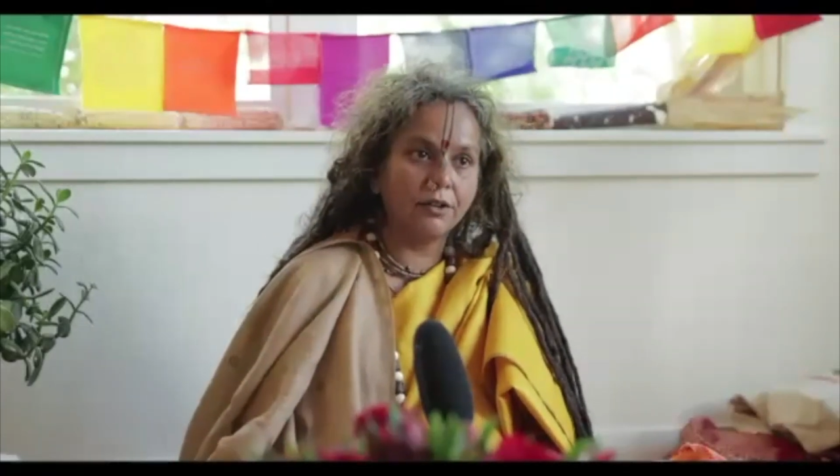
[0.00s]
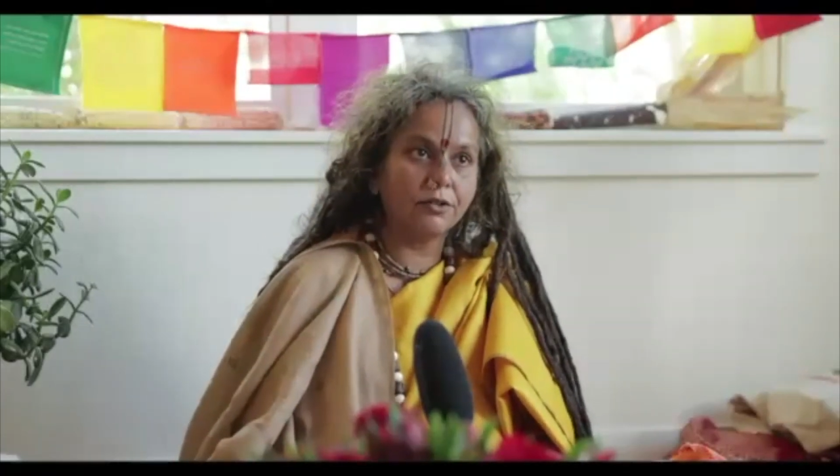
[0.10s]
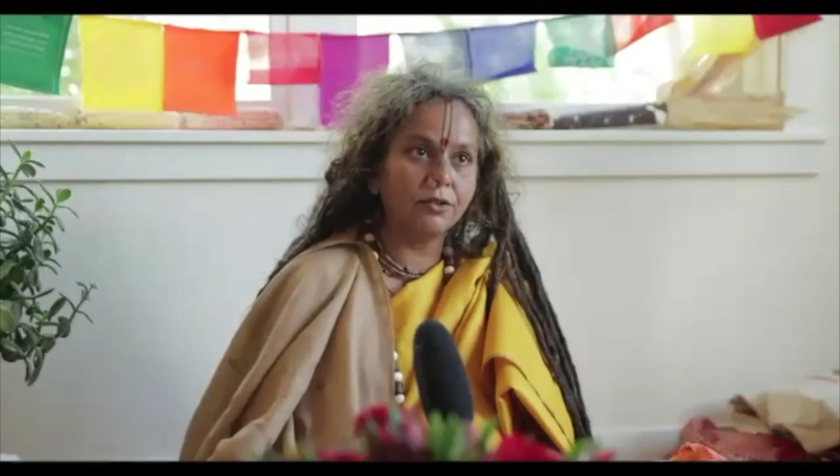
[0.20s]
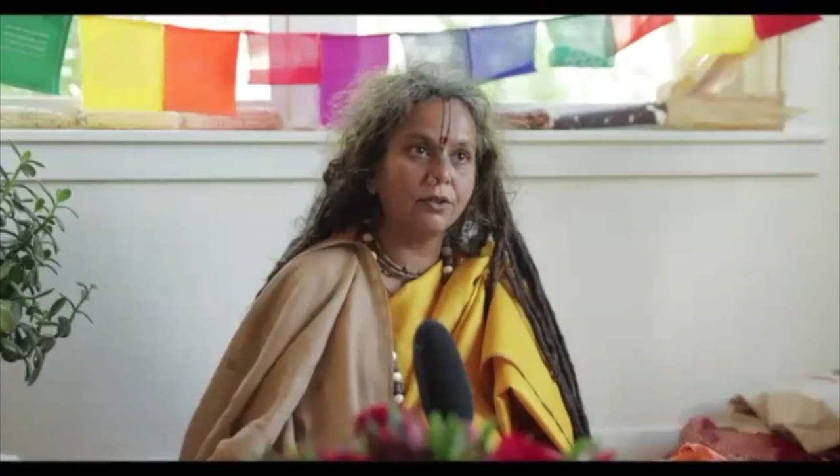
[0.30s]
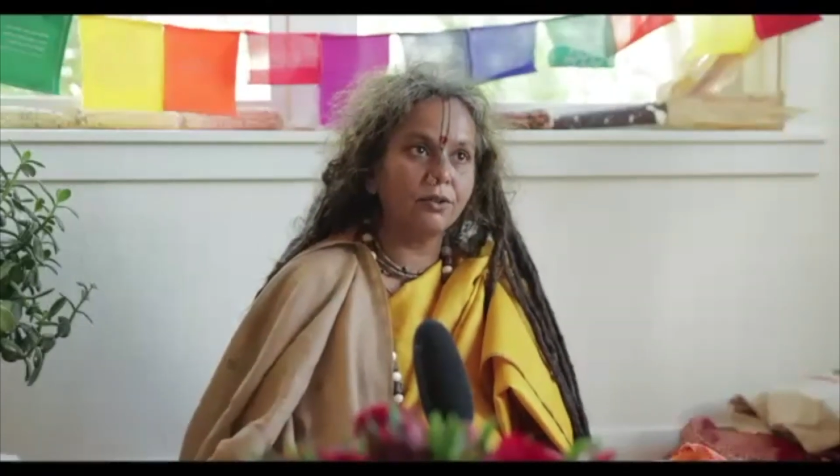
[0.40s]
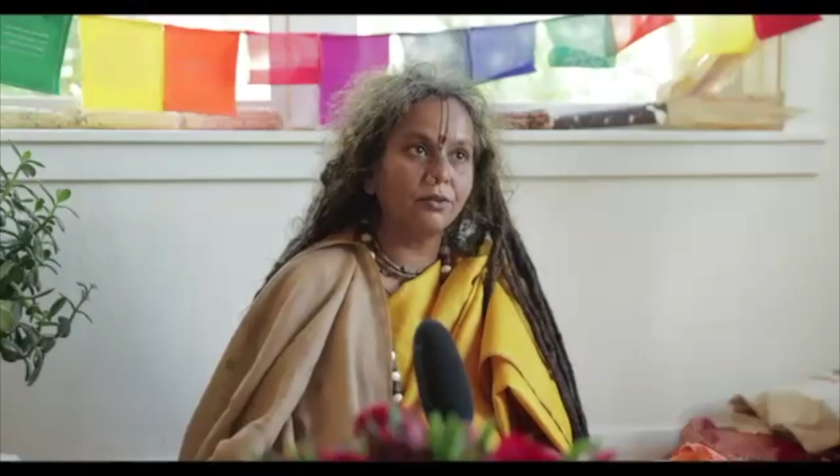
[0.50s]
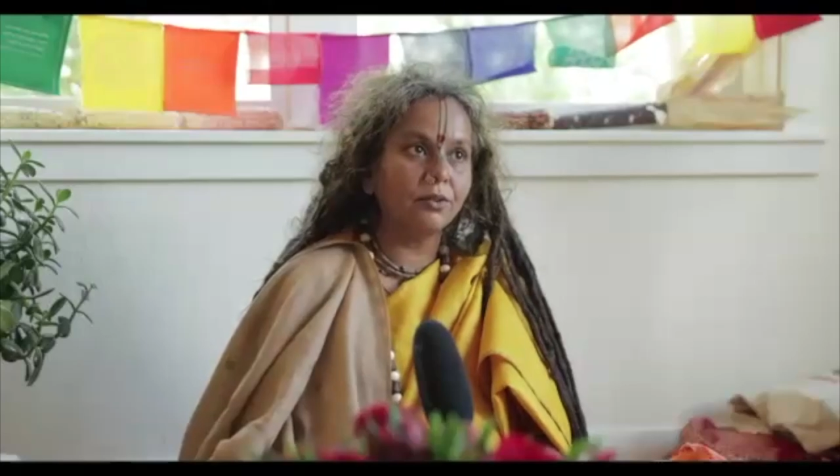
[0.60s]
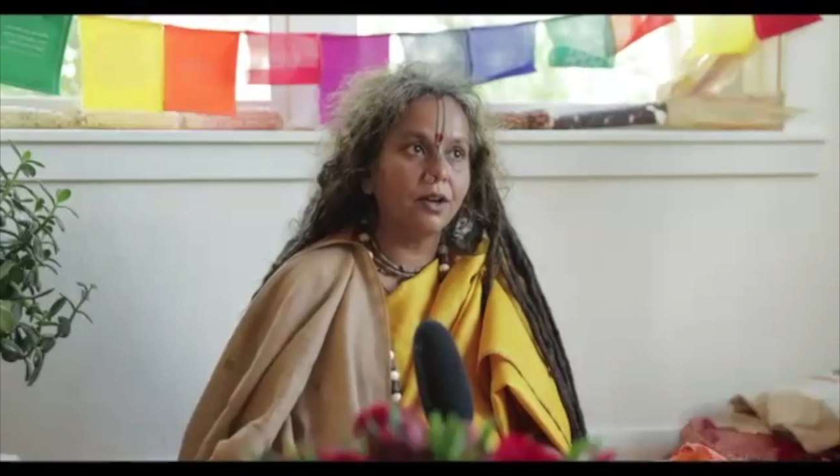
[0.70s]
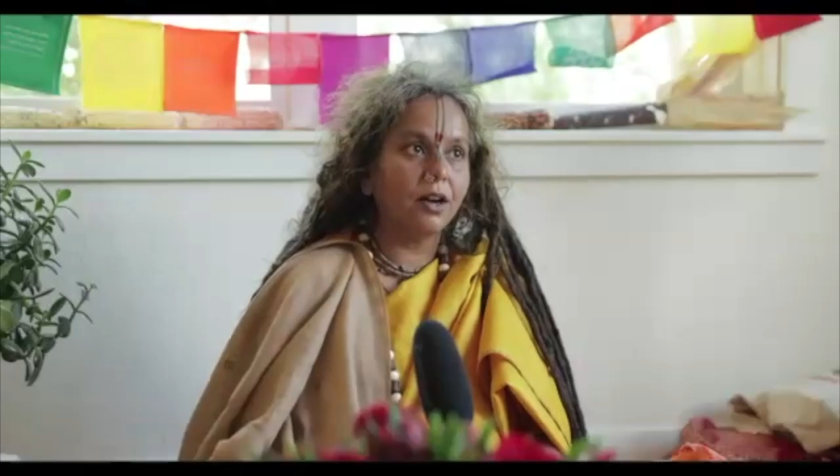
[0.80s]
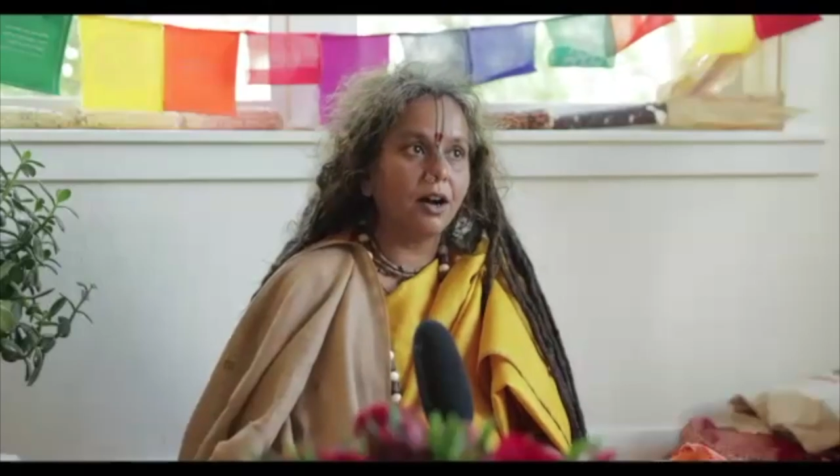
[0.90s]
So,
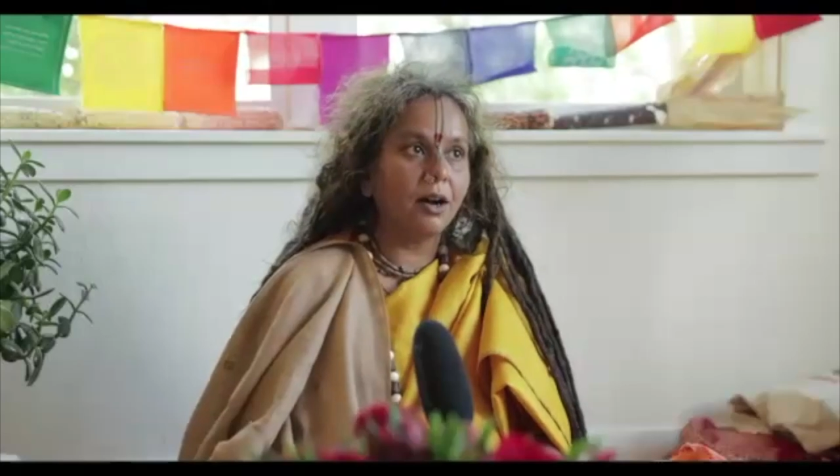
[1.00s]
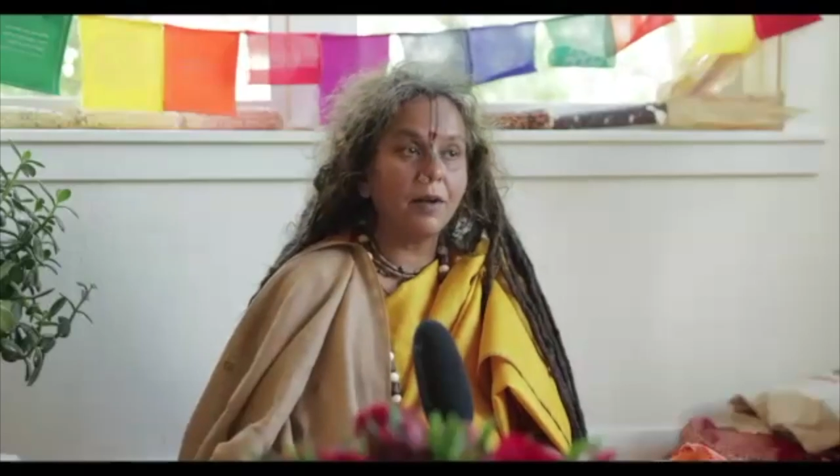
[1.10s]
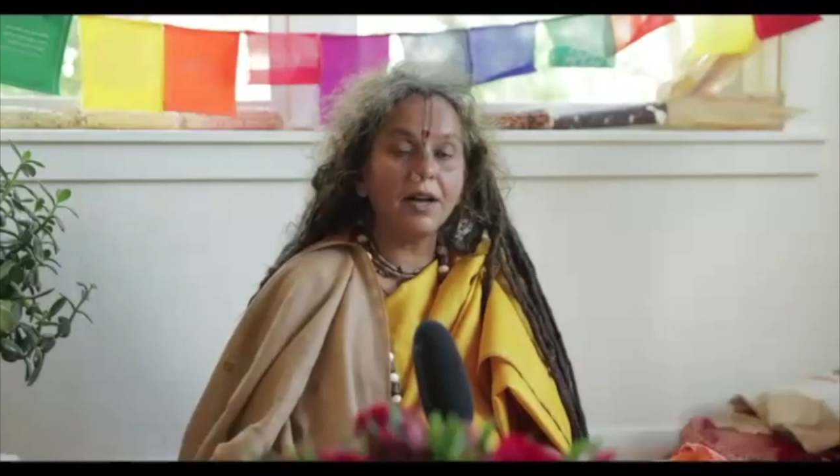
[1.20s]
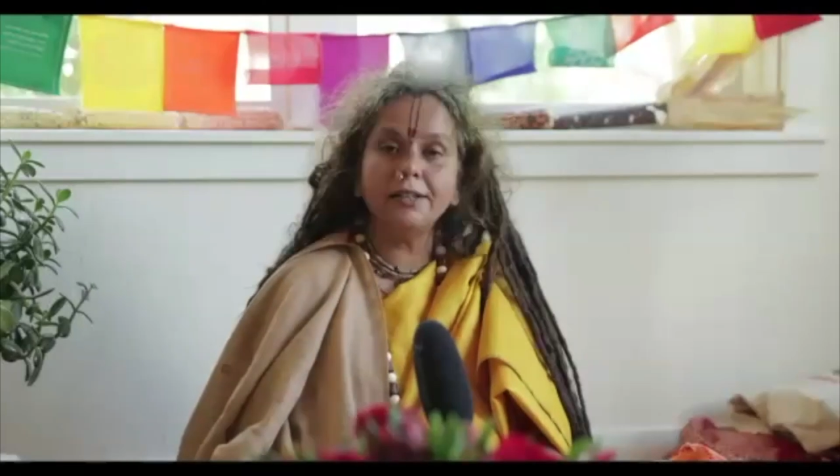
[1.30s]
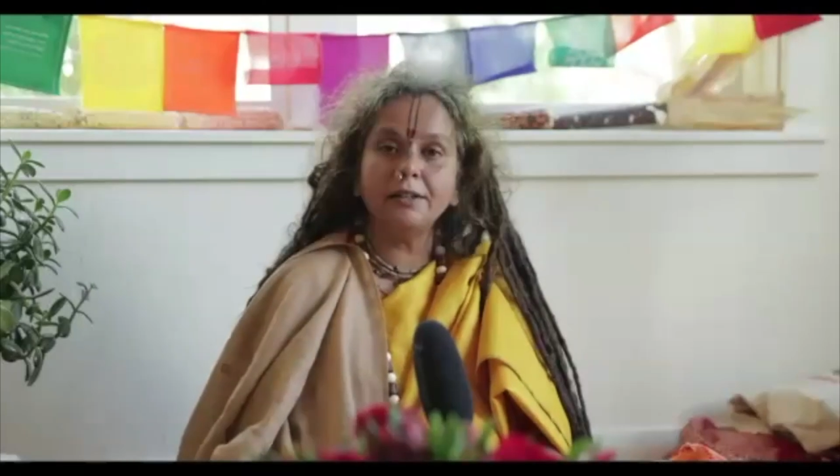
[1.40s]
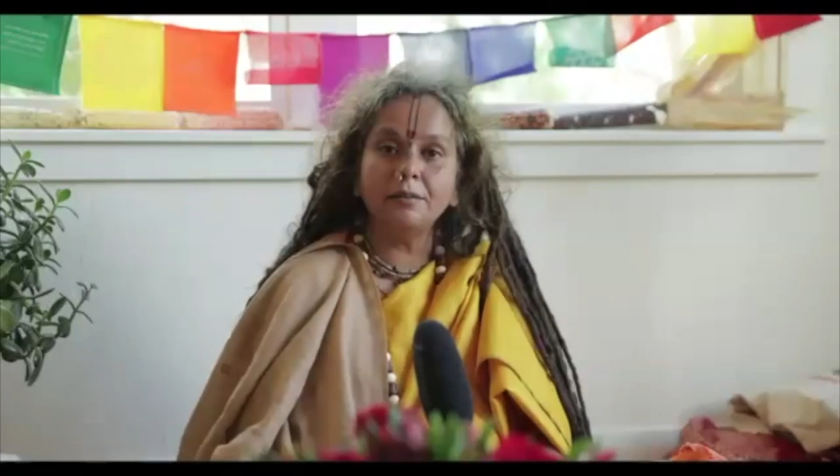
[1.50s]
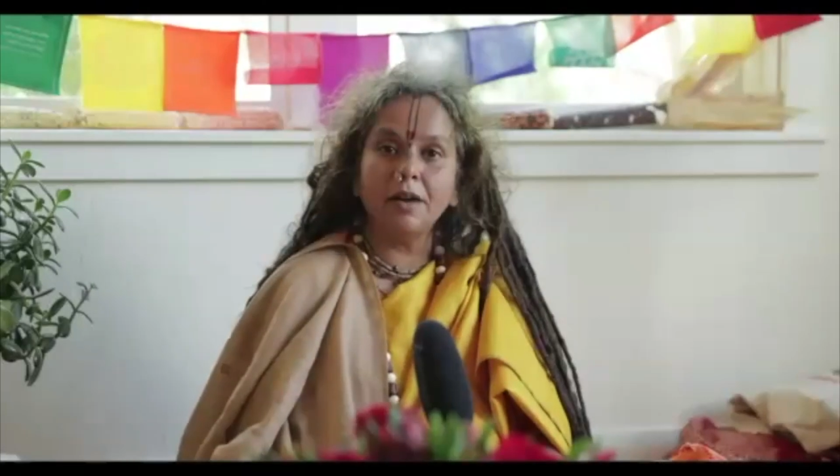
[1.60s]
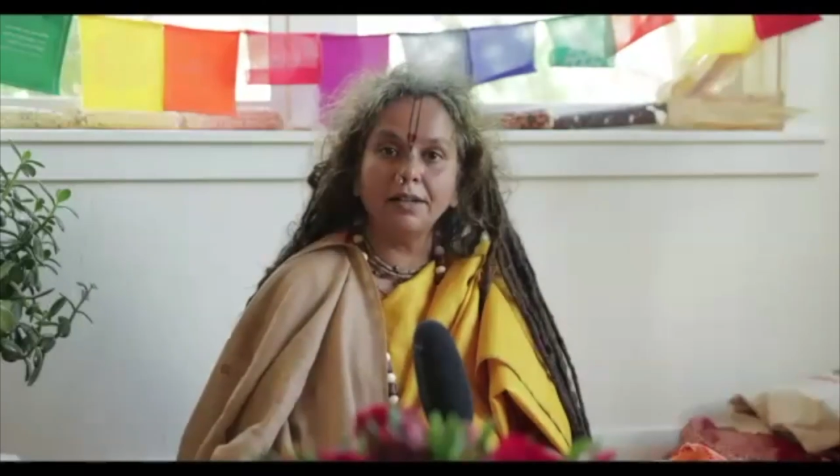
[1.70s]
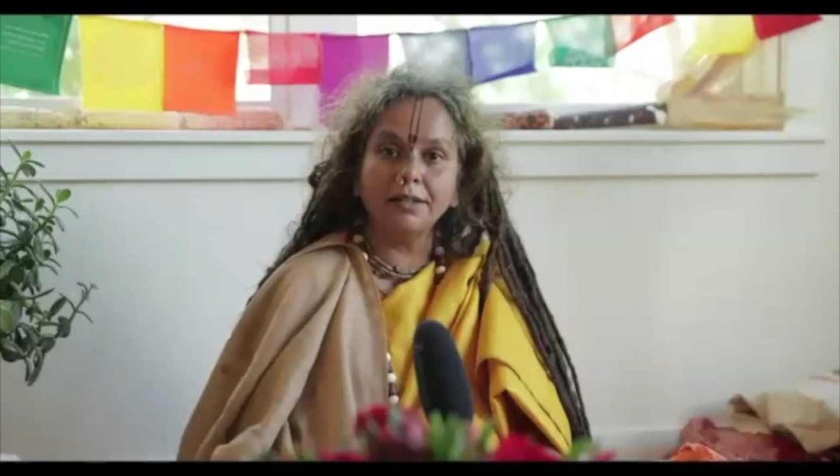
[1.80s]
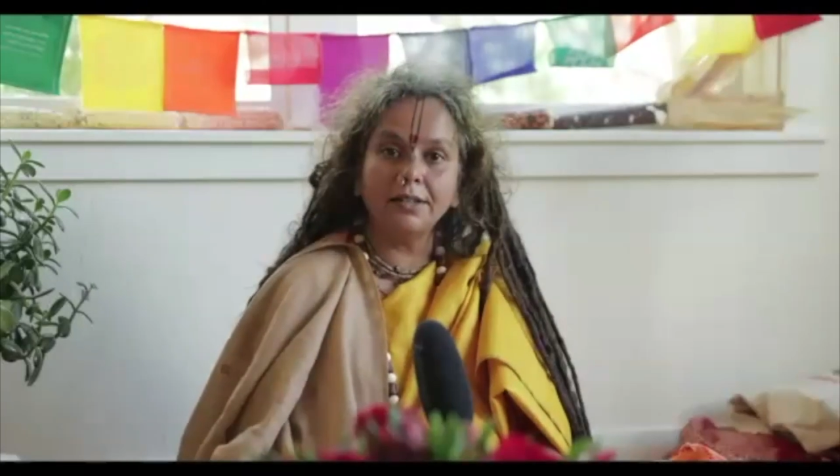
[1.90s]
Amanina
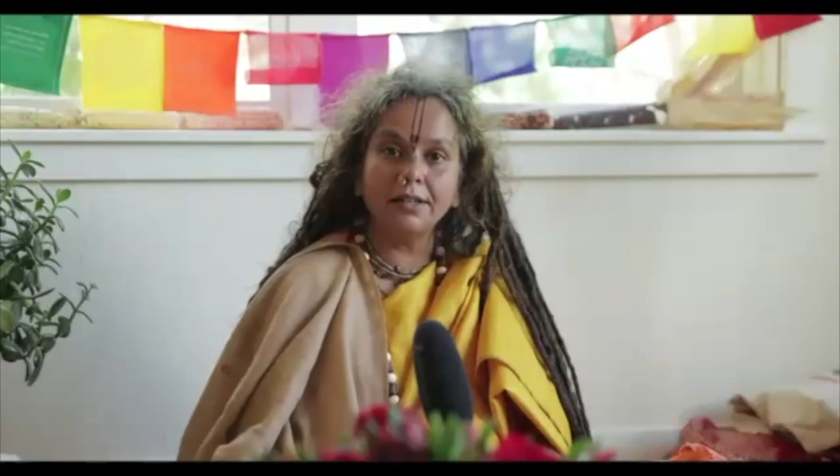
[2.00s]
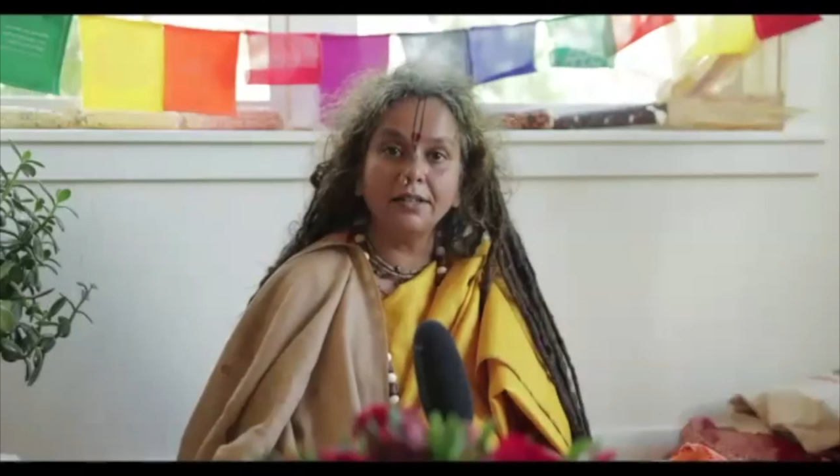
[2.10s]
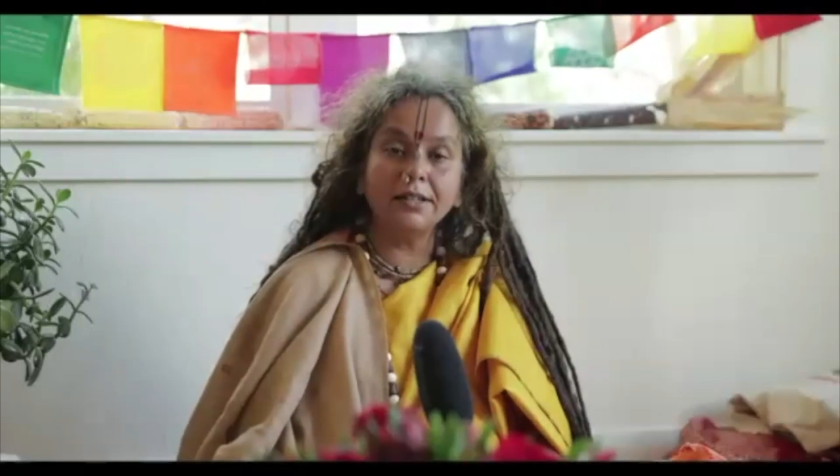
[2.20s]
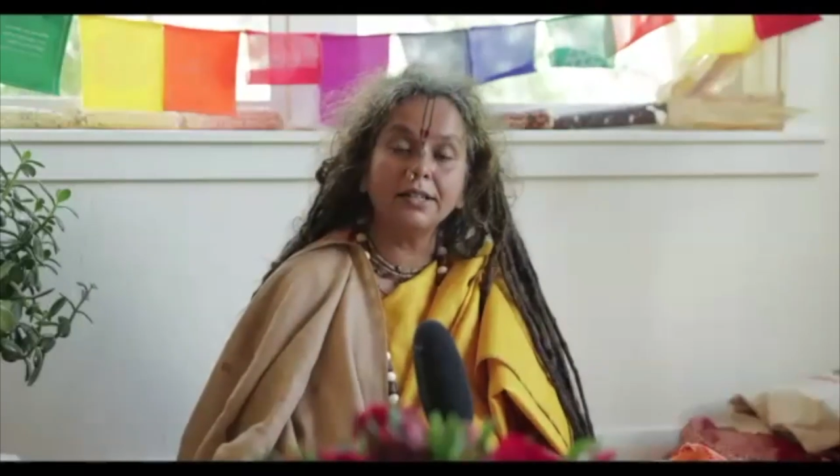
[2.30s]
manadena